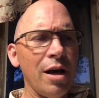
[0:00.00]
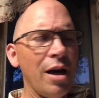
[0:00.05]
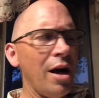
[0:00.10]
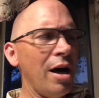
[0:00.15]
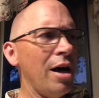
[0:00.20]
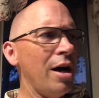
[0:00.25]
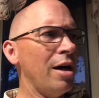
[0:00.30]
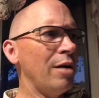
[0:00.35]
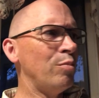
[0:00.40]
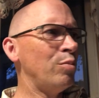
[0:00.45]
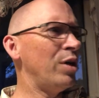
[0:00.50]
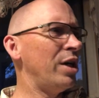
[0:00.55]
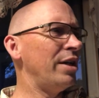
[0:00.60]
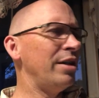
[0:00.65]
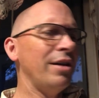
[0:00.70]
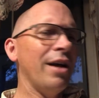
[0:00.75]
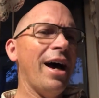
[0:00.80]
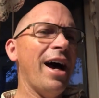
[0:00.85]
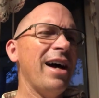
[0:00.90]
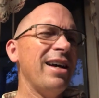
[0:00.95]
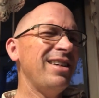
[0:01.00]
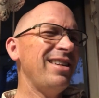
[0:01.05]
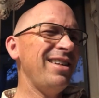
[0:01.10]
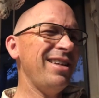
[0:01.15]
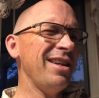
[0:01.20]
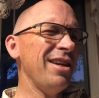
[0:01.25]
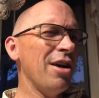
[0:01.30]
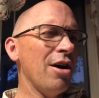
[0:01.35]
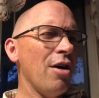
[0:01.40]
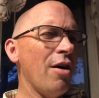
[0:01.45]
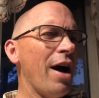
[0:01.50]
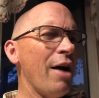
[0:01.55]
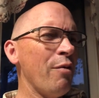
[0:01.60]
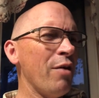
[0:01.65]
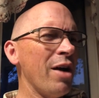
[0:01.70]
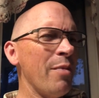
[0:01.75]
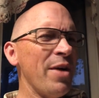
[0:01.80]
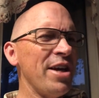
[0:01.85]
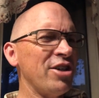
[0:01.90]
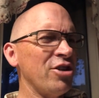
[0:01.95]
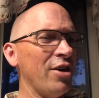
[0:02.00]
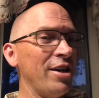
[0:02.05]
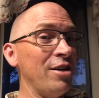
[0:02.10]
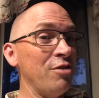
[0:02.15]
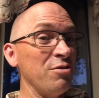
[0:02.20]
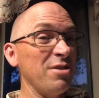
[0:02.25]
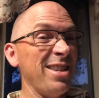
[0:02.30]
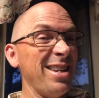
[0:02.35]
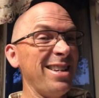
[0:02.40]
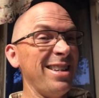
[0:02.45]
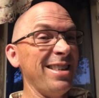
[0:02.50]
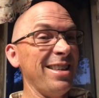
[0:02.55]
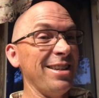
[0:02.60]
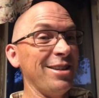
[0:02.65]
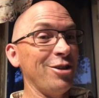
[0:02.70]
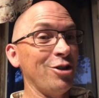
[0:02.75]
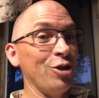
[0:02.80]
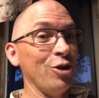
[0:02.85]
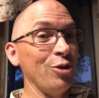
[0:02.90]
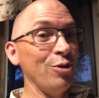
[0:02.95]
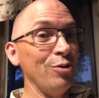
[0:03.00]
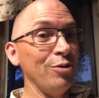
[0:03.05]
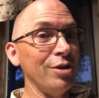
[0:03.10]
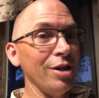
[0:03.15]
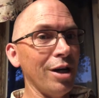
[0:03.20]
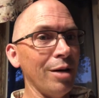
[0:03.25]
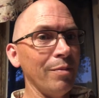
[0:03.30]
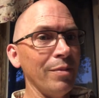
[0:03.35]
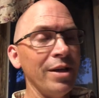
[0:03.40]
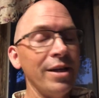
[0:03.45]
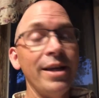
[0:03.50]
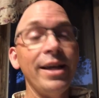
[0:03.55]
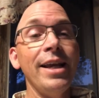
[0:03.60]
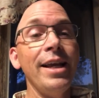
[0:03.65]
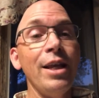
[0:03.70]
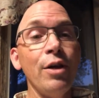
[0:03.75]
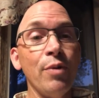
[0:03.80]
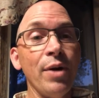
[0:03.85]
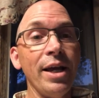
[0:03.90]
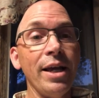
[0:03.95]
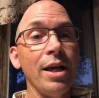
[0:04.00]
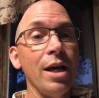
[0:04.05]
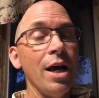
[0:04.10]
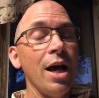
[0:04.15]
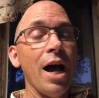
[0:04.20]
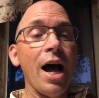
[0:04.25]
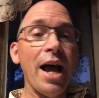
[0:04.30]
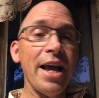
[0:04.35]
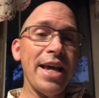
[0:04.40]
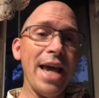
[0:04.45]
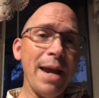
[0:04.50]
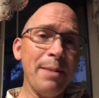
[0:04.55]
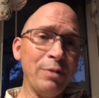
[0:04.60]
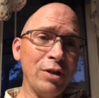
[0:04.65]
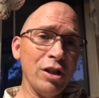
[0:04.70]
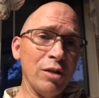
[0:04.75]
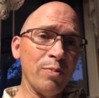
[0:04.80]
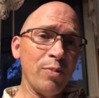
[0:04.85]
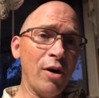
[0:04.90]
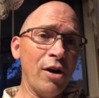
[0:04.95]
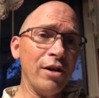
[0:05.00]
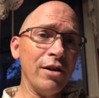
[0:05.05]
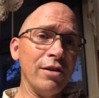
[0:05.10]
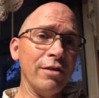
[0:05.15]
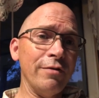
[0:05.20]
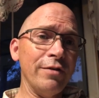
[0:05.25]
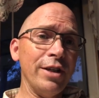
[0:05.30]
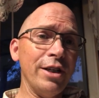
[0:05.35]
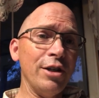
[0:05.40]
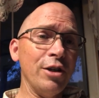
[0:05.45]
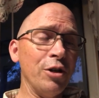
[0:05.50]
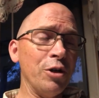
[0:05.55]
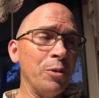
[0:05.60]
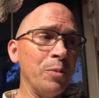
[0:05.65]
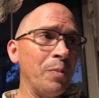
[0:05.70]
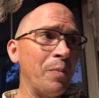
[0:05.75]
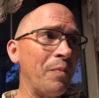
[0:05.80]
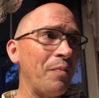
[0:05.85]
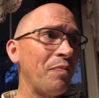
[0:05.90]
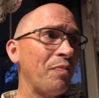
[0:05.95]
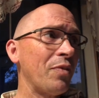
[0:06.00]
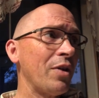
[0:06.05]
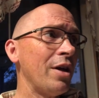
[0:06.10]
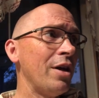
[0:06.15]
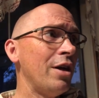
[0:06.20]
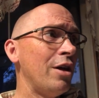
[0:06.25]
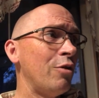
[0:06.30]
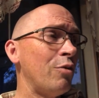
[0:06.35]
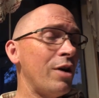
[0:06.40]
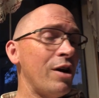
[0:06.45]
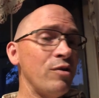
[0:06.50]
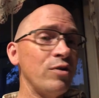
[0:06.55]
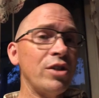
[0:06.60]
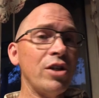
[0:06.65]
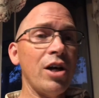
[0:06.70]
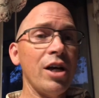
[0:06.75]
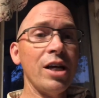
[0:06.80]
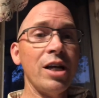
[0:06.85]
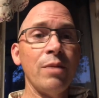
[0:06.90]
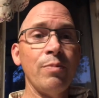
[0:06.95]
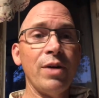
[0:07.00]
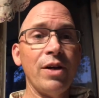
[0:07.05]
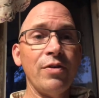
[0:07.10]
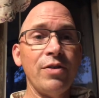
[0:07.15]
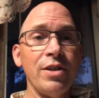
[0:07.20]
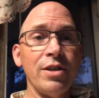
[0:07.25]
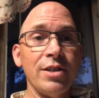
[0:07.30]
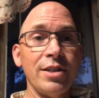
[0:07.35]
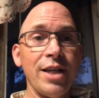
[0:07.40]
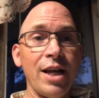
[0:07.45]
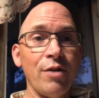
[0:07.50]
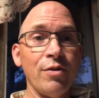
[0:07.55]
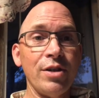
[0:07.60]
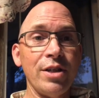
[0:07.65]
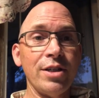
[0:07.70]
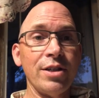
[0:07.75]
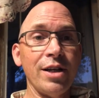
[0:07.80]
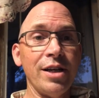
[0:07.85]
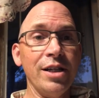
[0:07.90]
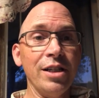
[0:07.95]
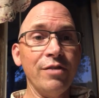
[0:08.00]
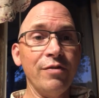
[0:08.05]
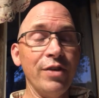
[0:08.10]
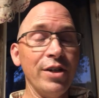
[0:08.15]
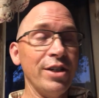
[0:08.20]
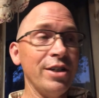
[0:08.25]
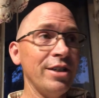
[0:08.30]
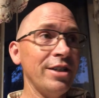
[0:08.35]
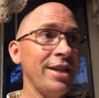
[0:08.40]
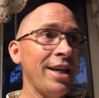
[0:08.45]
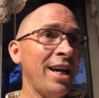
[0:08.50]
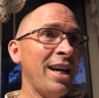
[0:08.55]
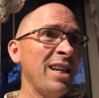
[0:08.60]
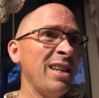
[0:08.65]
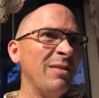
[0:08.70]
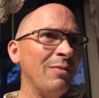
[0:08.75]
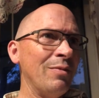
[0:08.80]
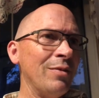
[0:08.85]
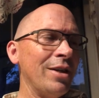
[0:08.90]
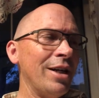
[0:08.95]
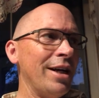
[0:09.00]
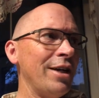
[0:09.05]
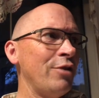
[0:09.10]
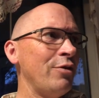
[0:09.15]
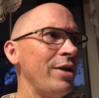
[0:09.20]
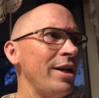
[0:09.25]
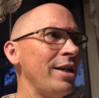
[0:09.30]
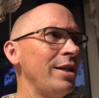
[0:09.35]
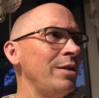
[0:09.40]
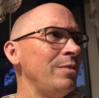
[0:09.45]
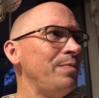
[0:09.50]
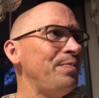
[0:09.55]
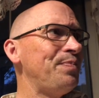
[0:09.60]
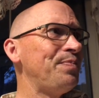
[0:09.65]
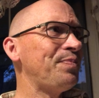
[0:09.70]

uh, but, you know, I want to make sure I don't say anything too dumb. Anyway, I came to the part of the video where I was talking about the astounding science fiction tag that I created.